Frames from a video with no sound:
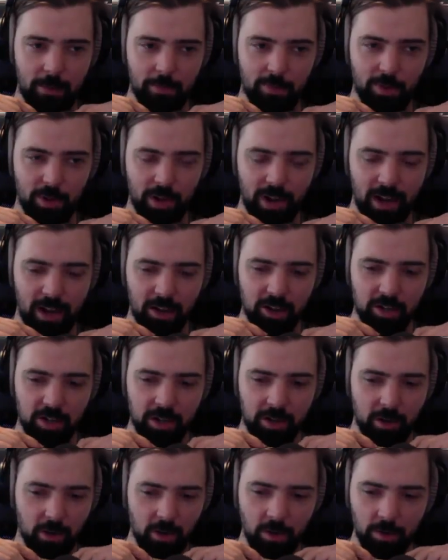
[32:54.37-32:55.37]

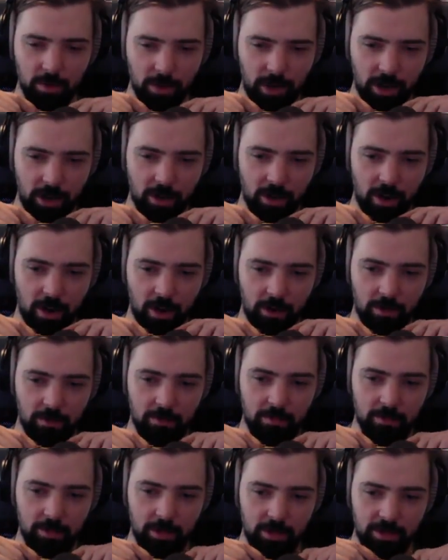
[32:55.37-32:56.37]
production earlier on.
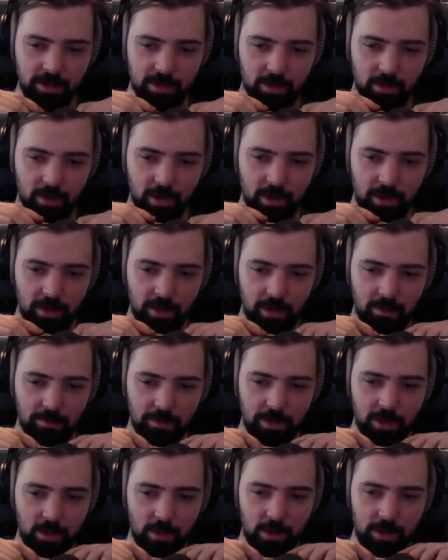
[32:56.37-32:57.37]
Those are really the
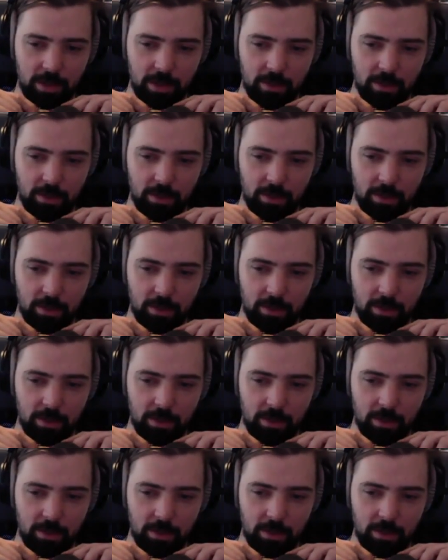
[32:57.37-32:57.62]
only two